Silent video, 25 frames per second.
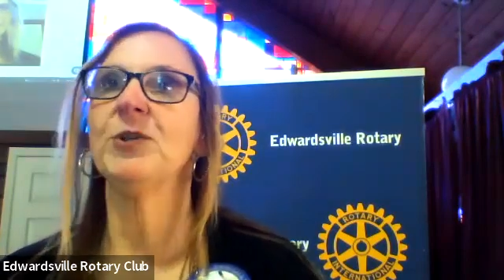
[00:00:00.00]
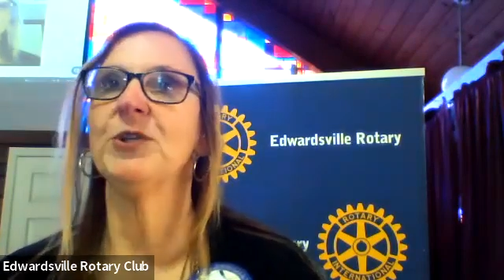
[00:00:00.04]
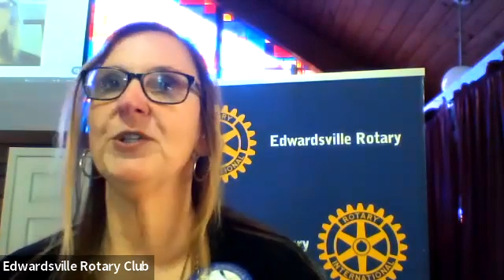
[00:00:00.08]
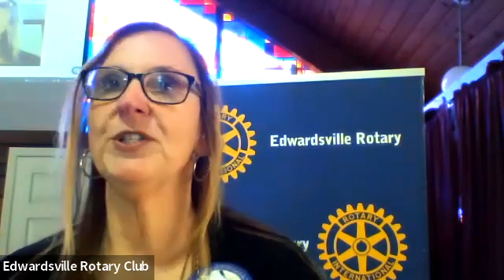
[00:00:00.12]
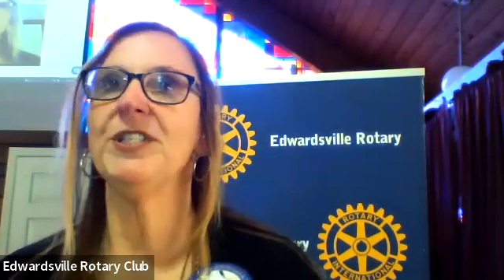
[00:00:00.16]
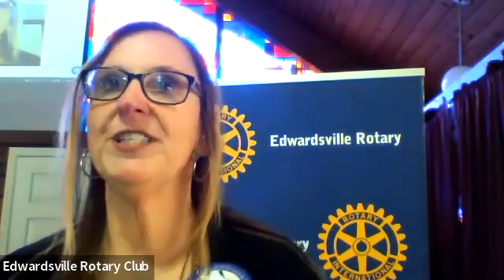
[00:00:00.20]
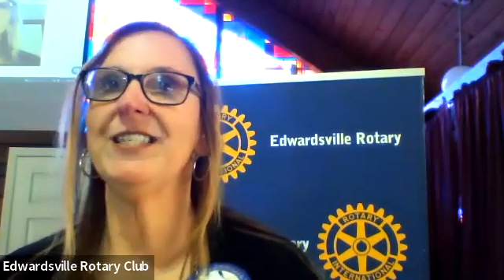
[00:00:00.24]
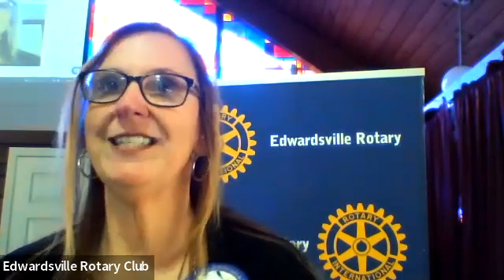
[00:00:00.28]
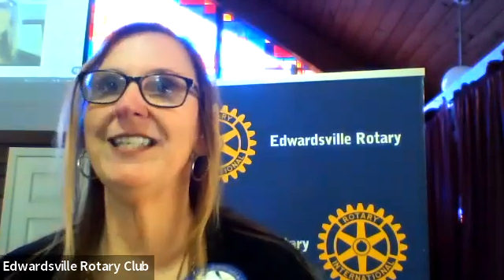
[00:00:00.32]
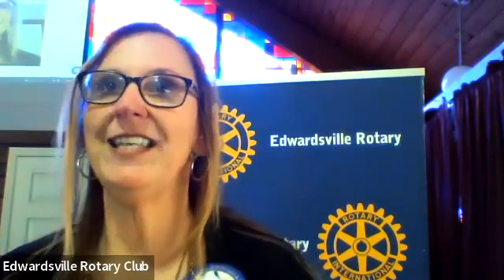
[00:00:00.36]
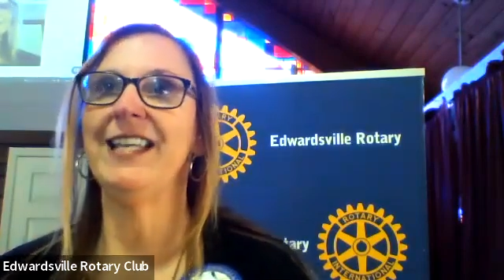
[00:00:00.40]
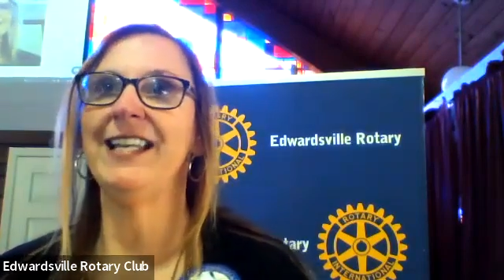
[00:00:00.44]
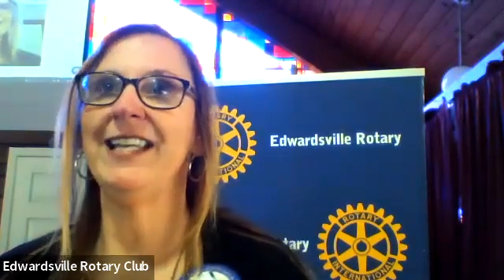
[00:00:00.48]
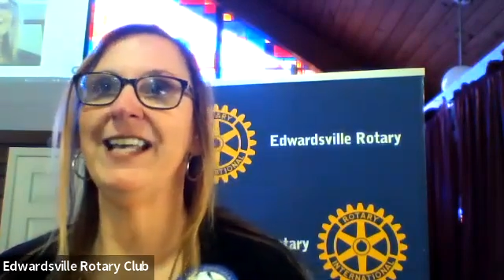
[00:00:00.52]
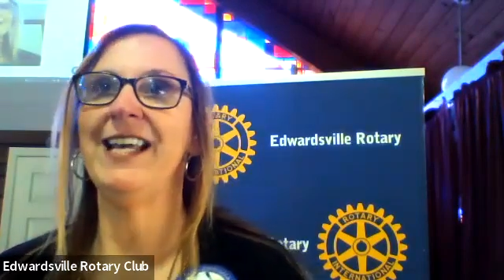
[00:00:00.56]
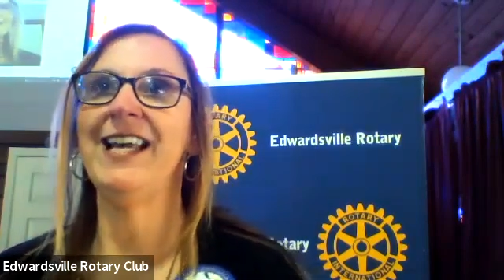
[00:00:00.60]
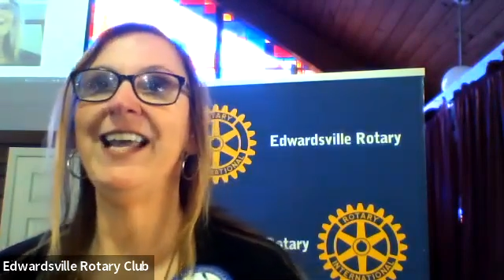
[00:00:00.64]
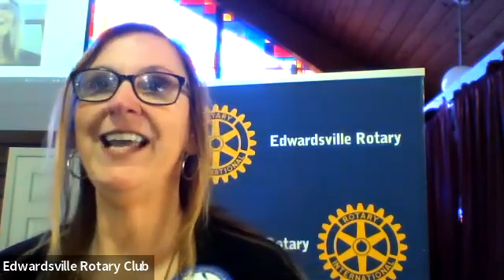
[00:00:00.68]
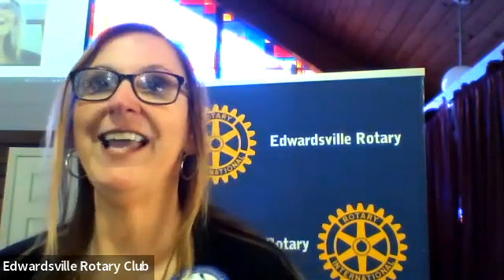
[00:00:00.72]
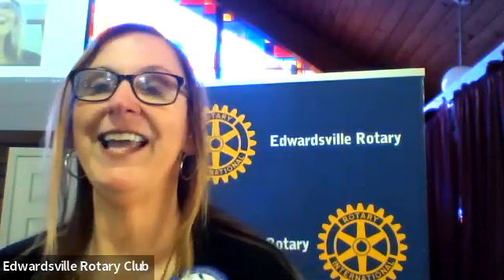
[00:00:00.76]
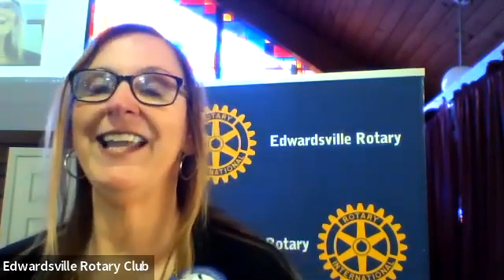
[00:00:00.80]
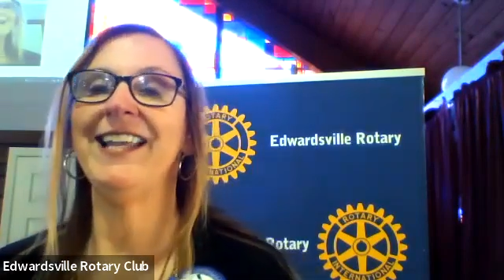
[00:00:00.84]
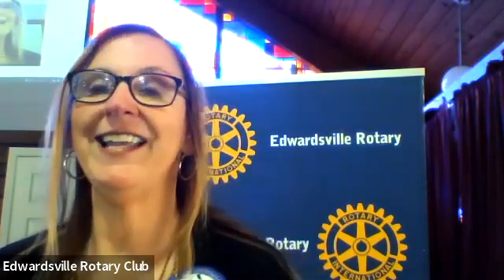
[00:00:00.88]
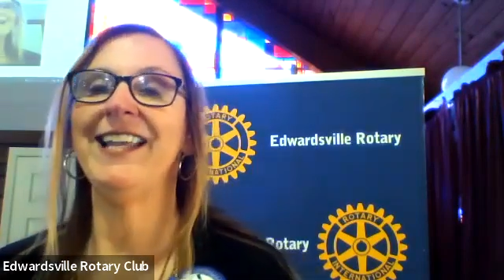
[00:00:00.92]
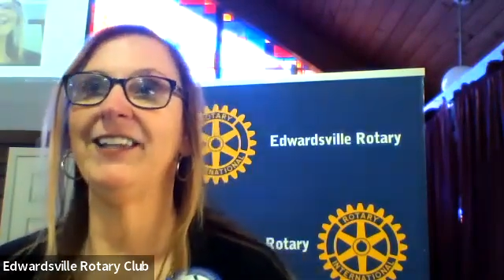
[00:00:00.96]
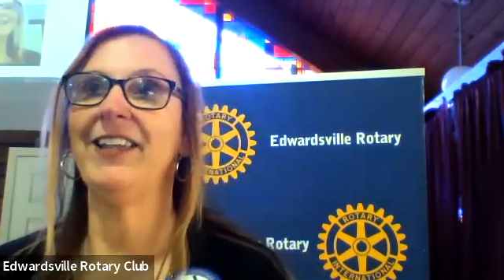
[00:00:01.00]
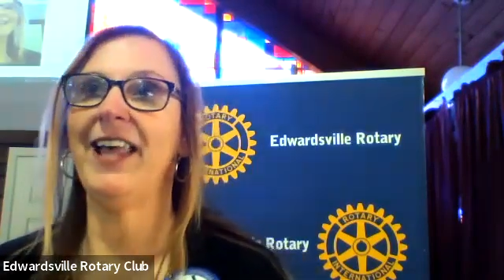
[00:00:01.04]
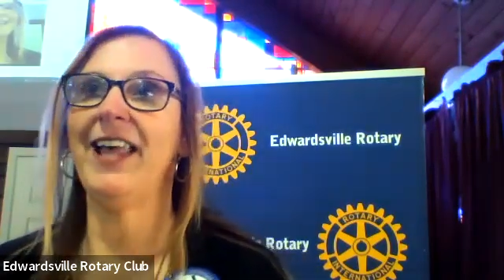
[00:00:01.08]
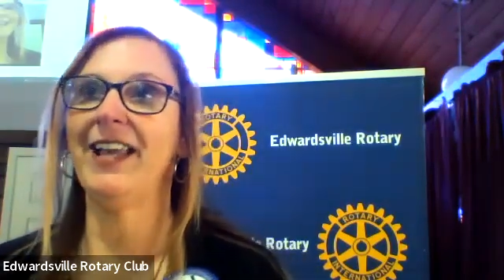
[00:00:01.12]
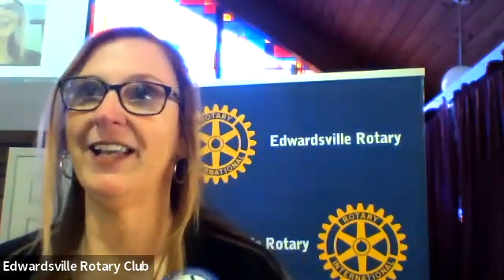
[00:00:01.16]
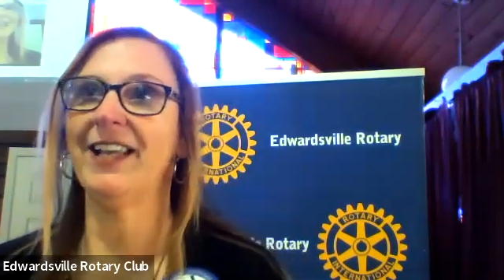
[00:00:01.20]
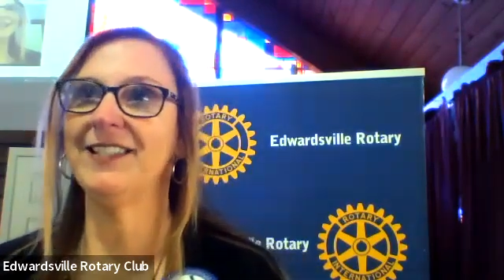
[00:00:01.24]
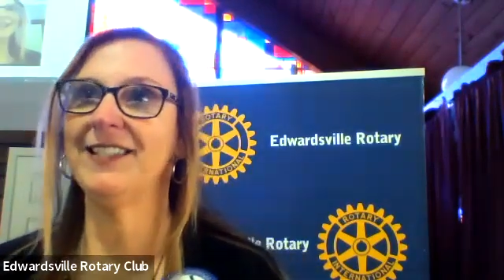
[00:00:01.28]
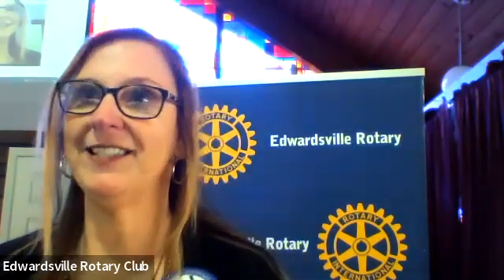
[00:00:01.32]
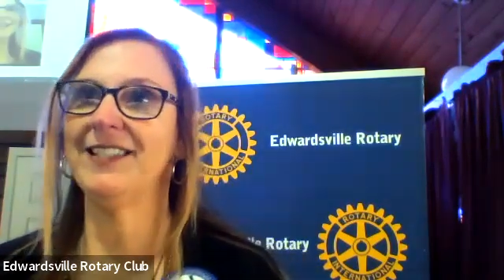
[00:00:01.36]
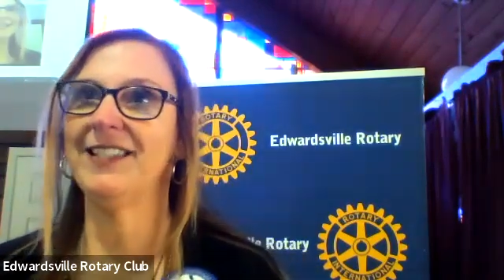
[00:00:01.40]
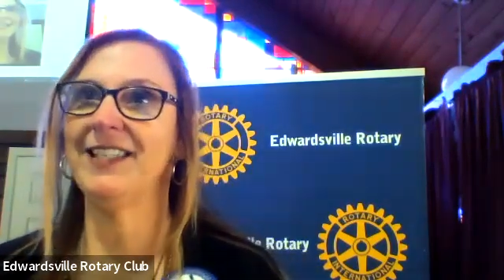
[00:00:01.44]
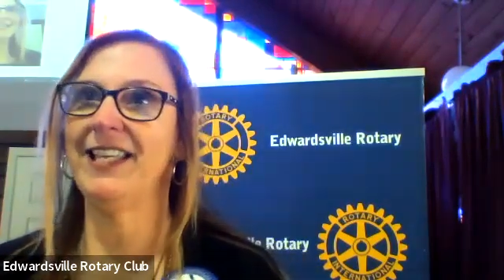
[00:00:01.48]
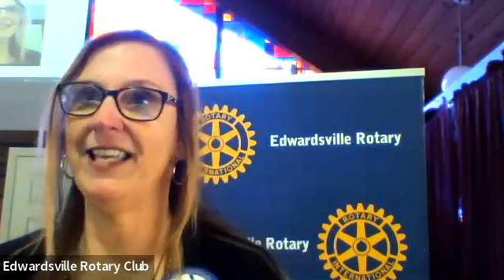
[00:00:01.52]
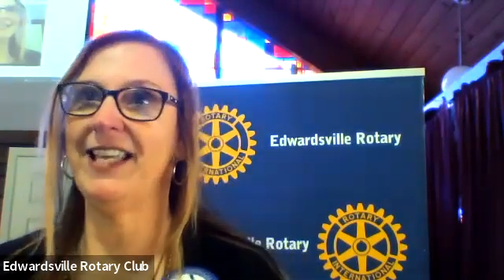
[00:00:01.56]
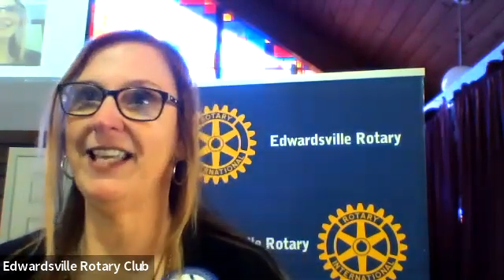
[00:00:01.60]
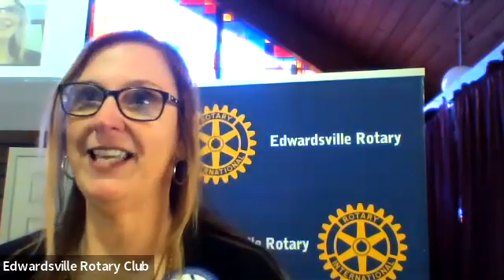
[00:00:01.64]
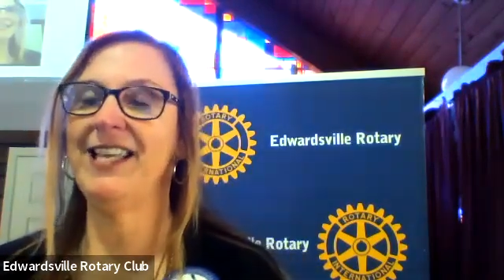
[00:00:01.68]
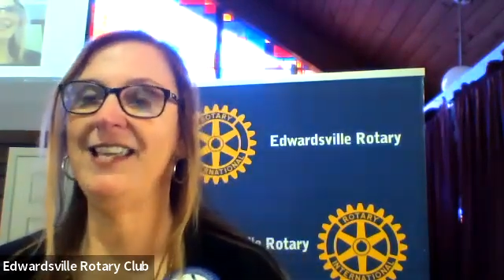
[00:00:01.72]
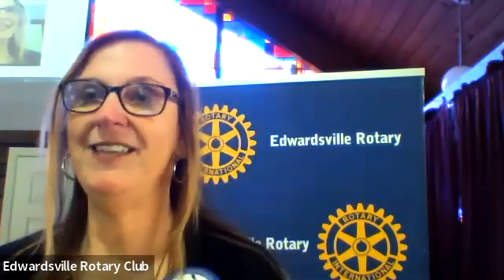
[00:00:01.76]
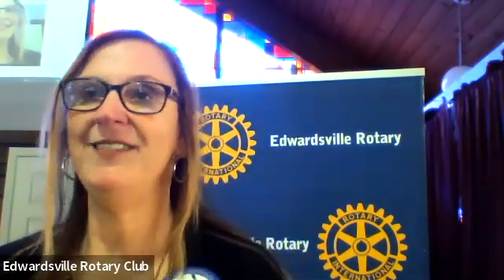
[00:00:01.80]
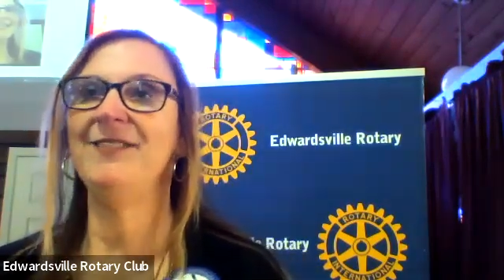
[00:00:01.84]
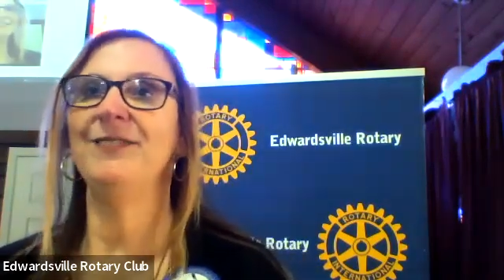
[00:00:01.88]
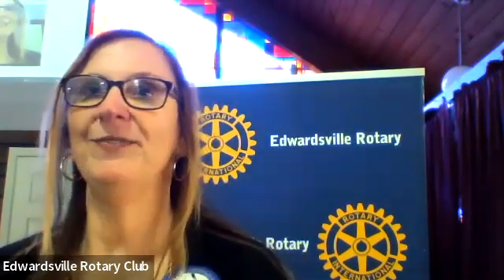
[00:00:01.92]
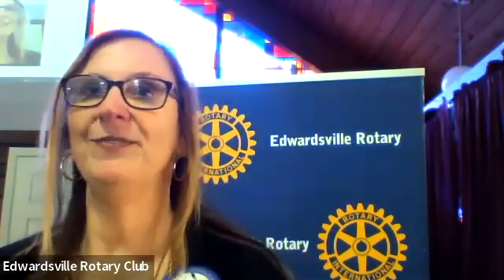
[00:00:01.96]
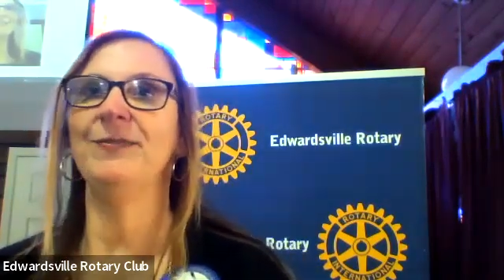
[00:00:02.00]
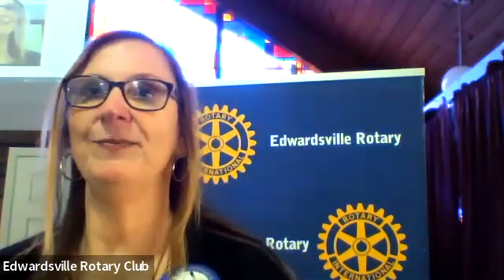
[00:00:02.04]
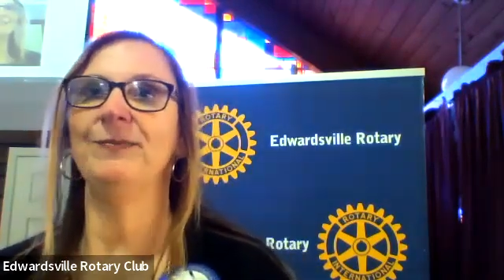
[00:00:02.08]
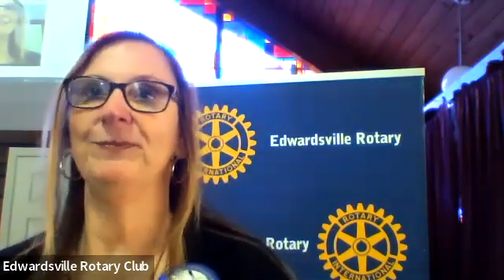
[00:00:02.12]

Christina and Alexi.